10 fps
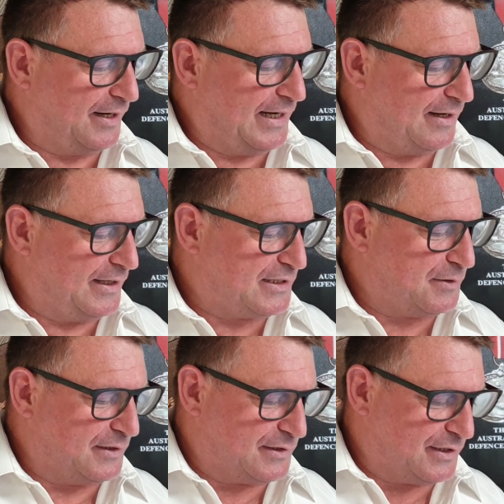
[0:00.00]
Now,
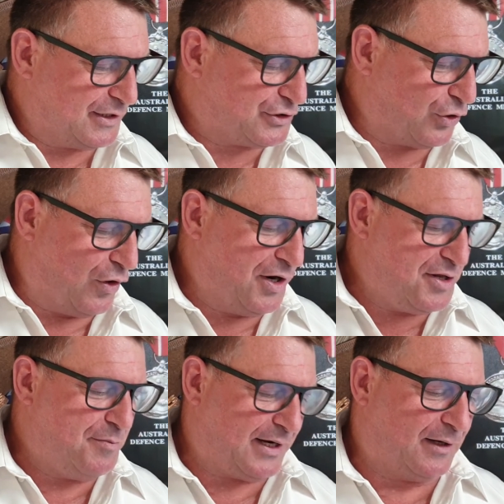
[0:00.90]
it's the design of
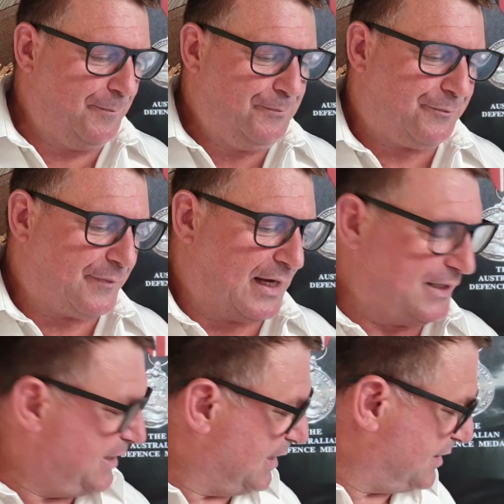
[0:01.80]
the medal,
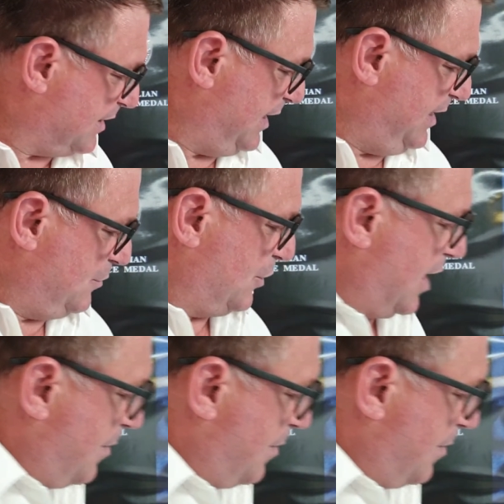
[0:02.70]
as you can see, and we'll go